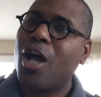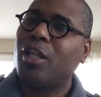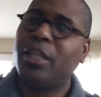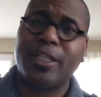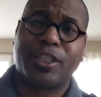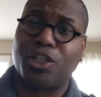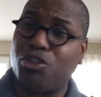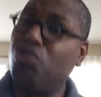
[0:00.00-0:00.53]

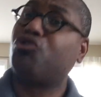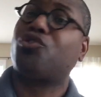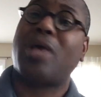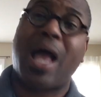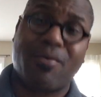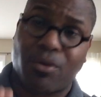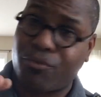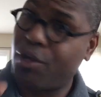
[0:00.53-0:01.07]
listen, you still
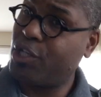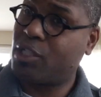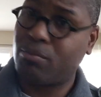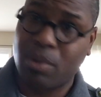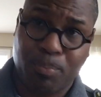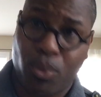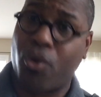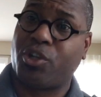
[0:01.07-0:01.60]
have a
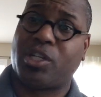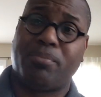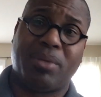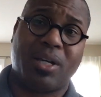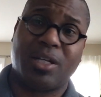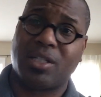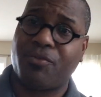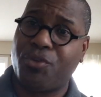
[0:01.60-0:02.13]
reasonable portion
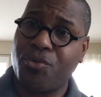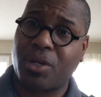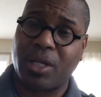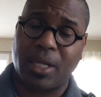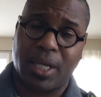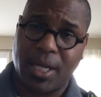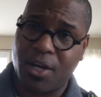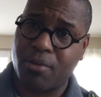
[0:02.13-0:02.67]
because if you
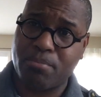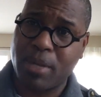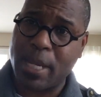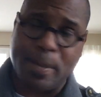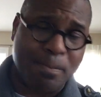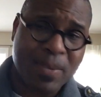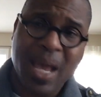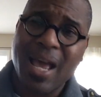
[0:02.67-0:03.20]
can hear
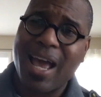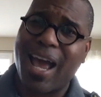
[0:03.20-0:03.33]
me